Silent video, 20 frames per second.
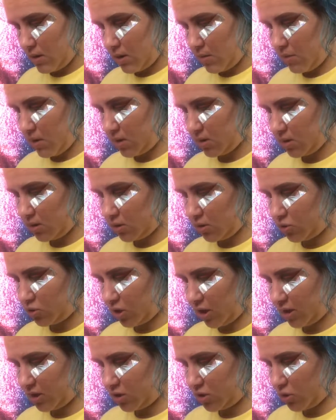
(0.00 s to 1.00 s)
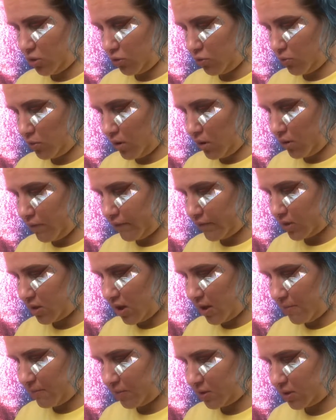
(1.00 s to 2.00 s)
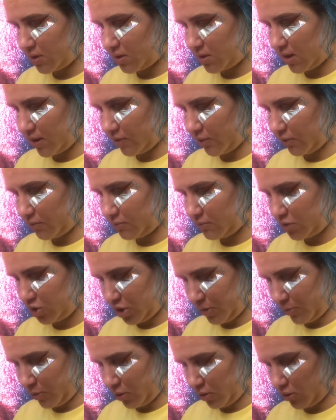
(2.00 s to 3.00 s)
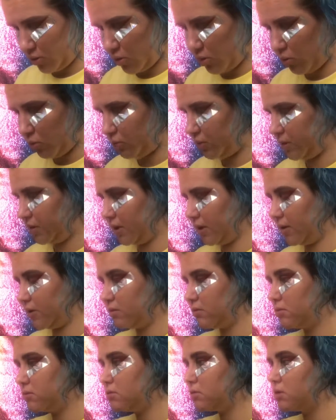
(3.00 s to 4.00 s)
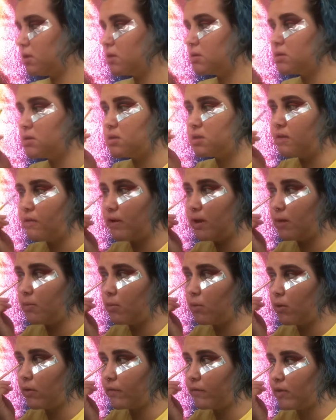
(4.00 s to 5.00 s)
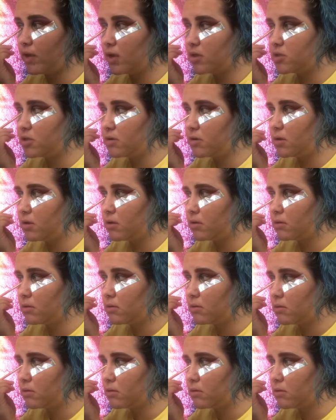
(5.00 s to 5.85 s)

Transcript: I'm also going to try Stonewall over top, which is another shimmer gold in there, just to see if I can get more reflection in here.